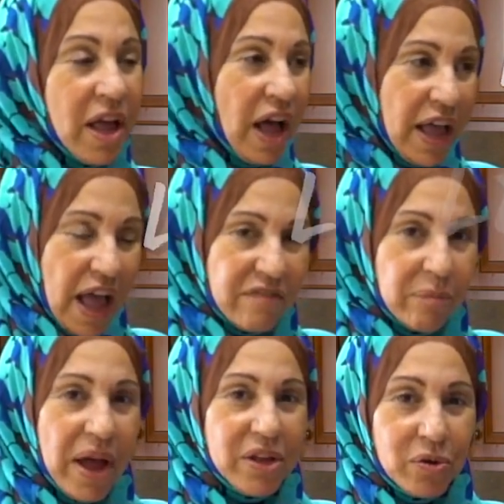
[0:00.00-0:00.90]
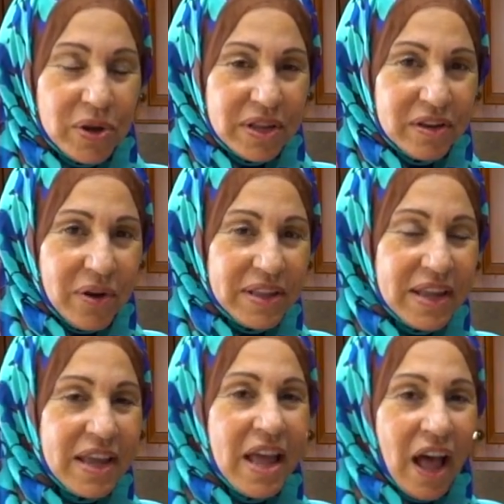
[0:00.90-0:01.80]
I have mine already
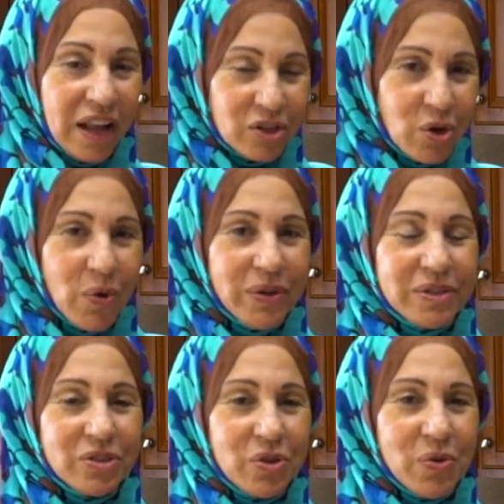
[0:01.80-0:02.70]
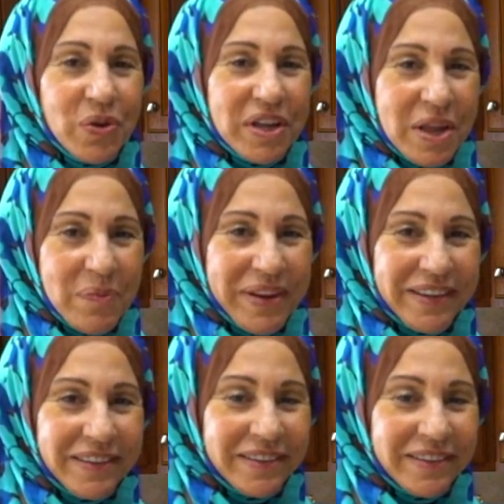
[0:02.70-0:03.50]
ready. I'll show it to you in a minute.